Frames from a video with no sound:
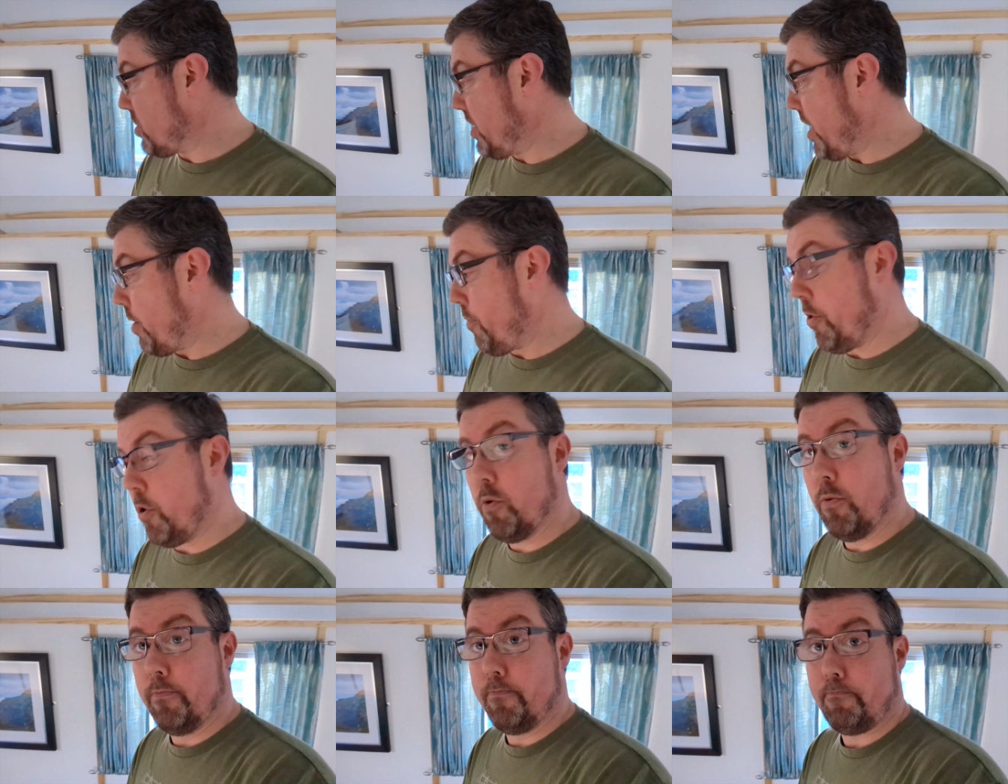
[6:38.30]

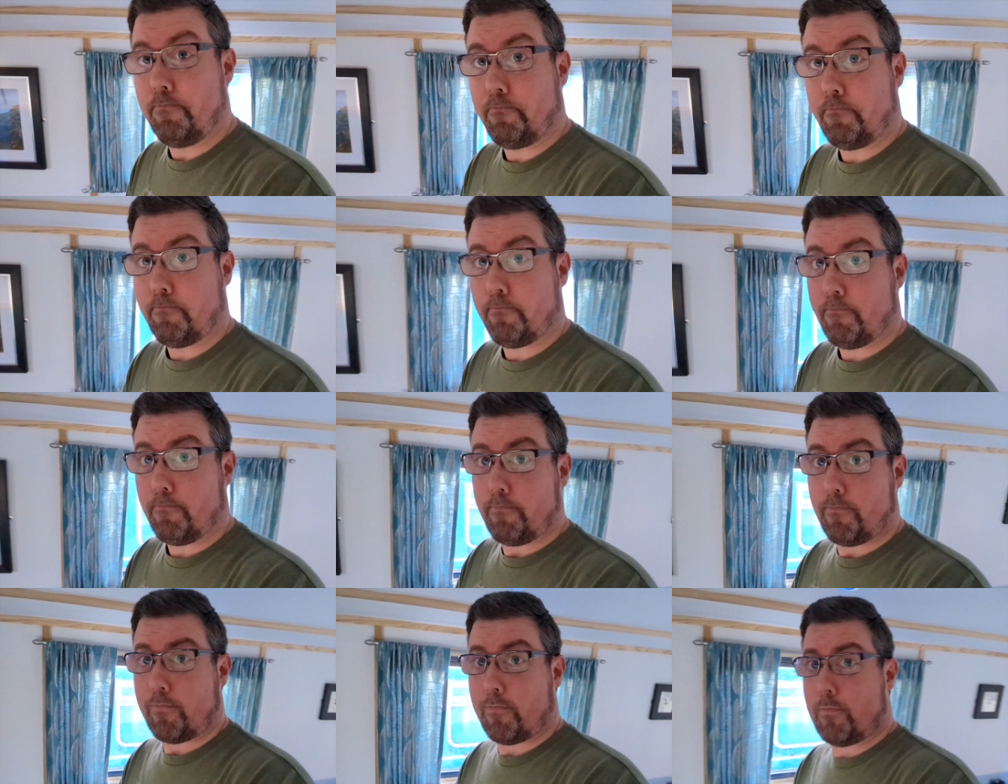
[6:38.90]
stereo.
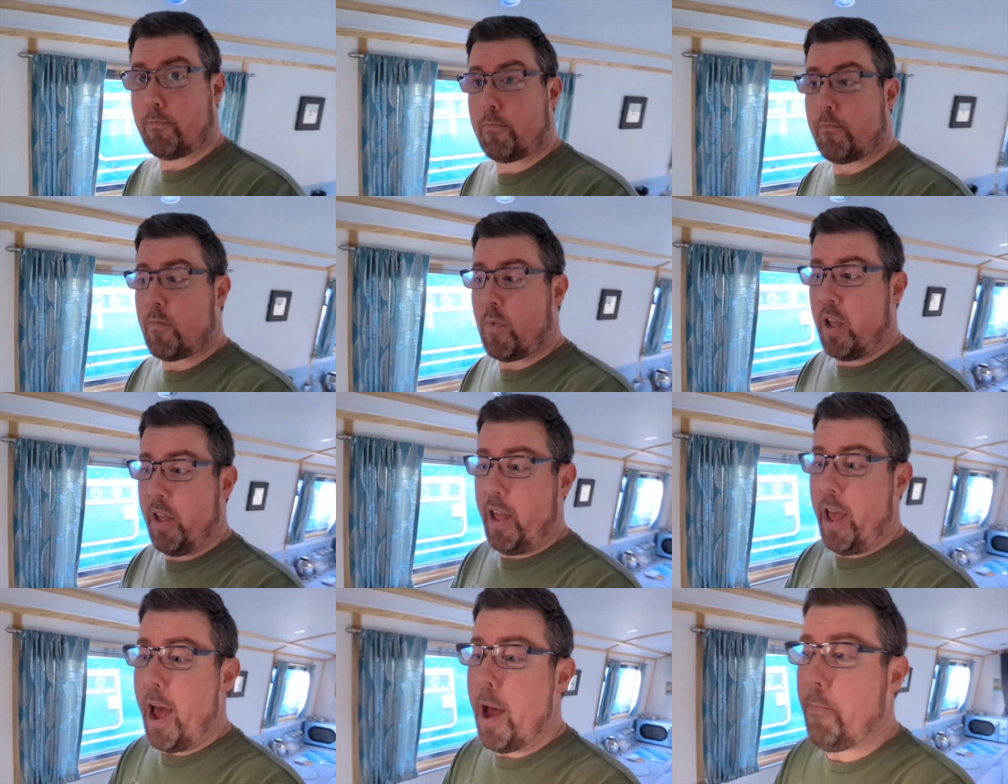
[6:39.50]

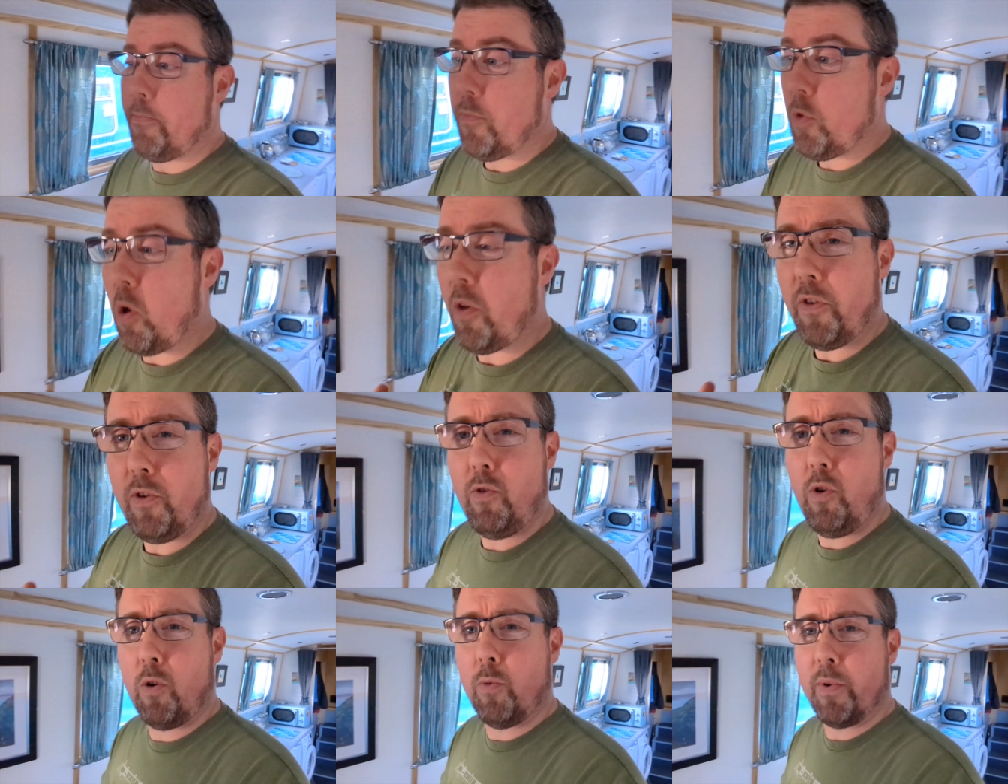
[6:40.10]
Yeah,
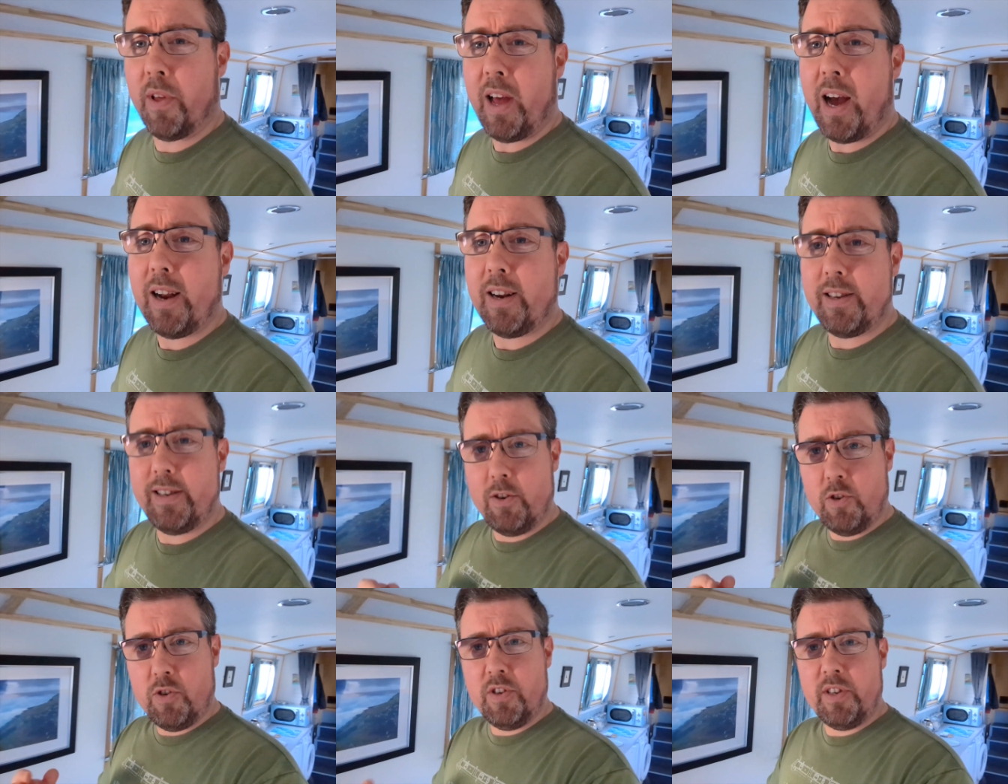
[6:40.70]
nothing wrong with
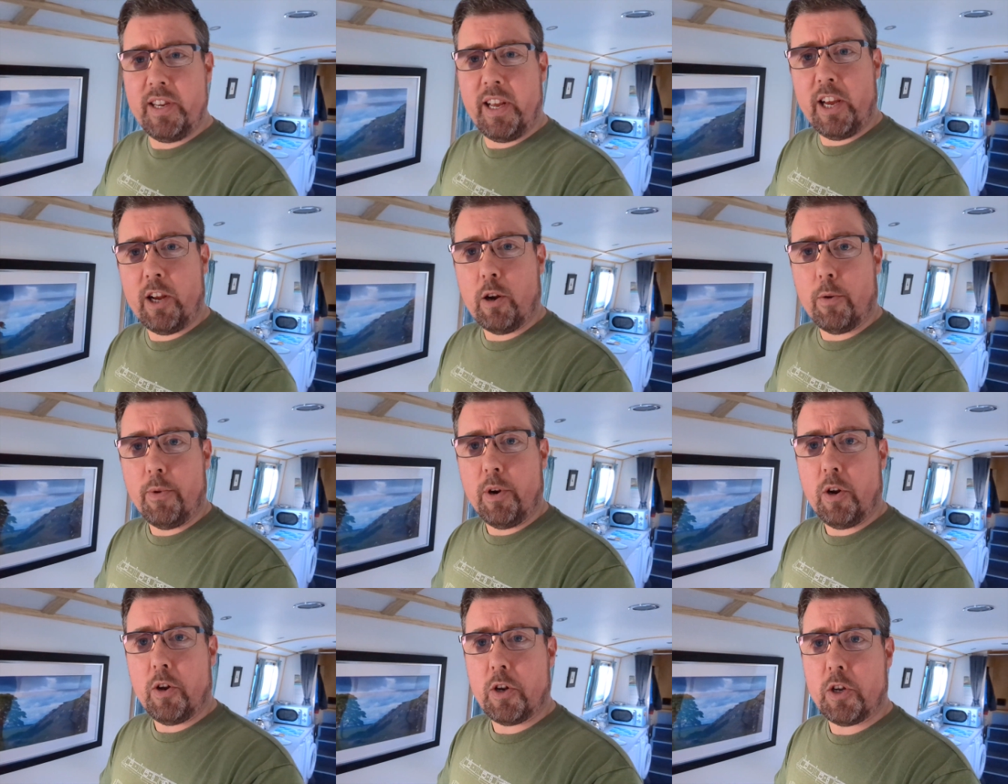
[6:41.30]
that, doesn't take
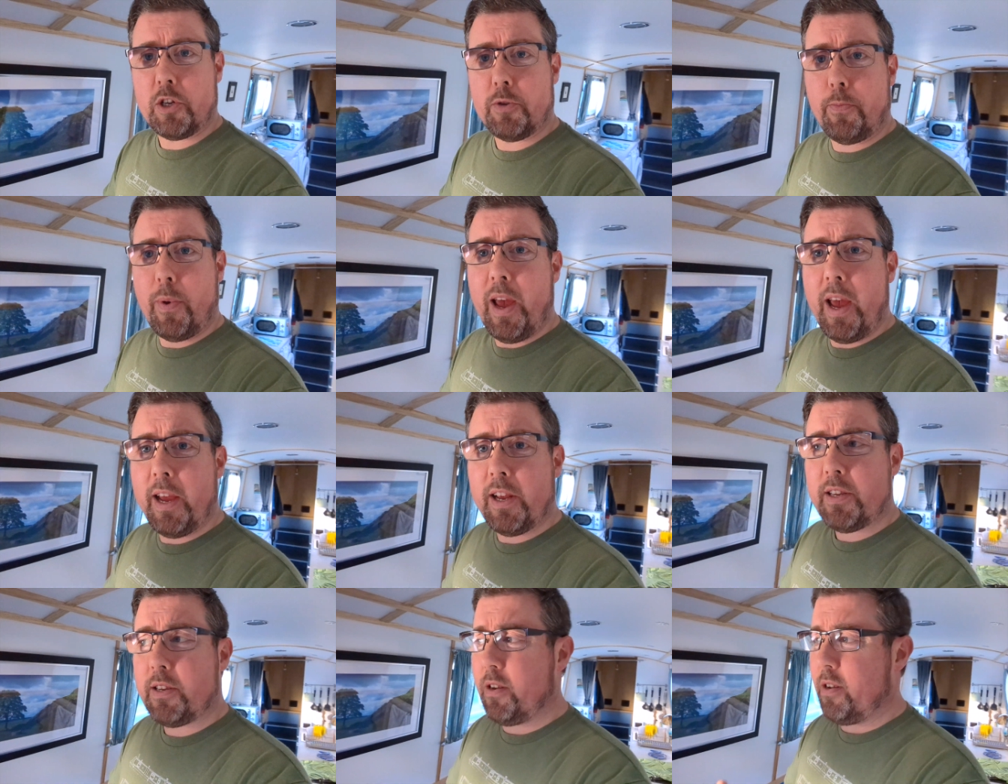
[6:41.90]
up a lot of
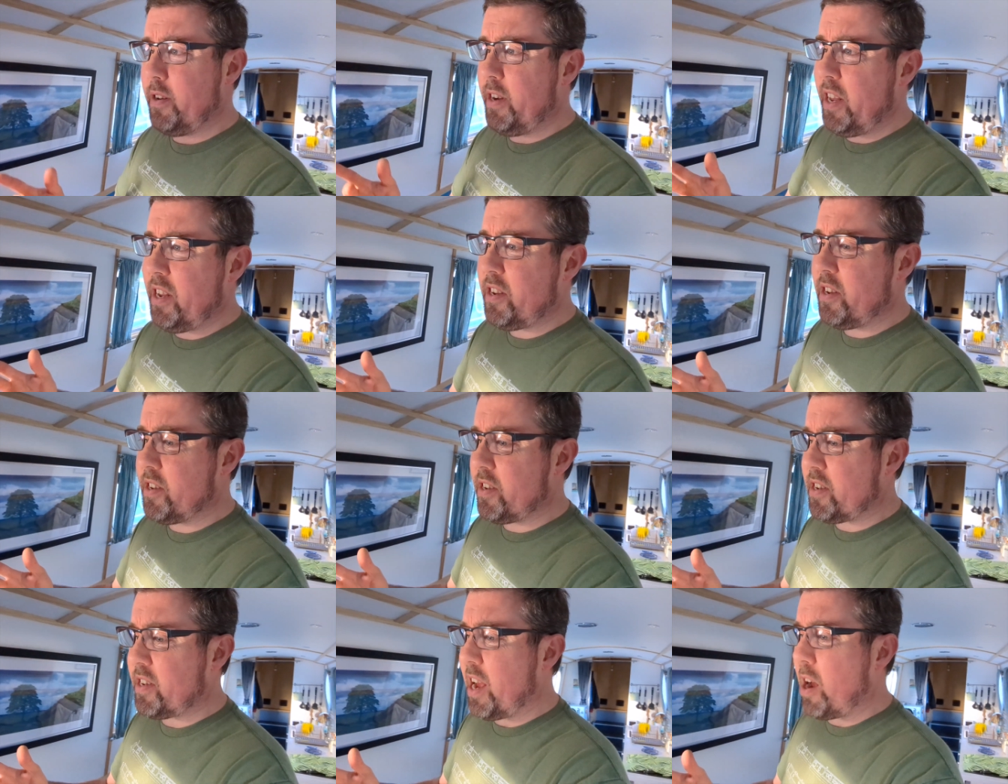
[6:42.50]
space,
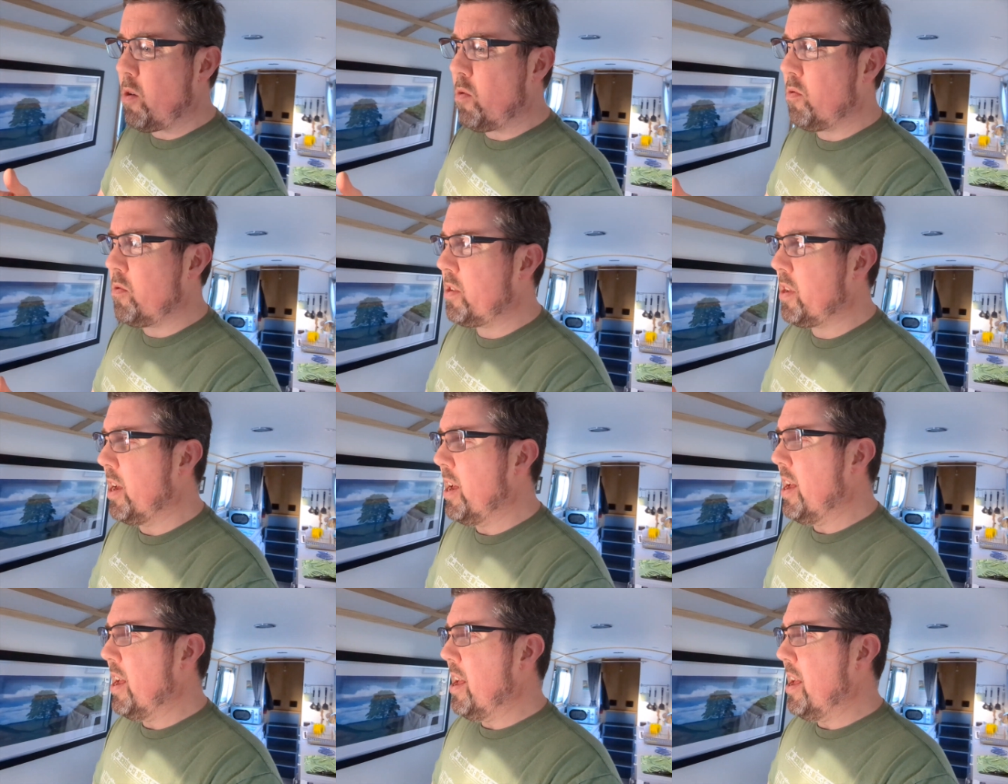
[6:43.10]
decent sound,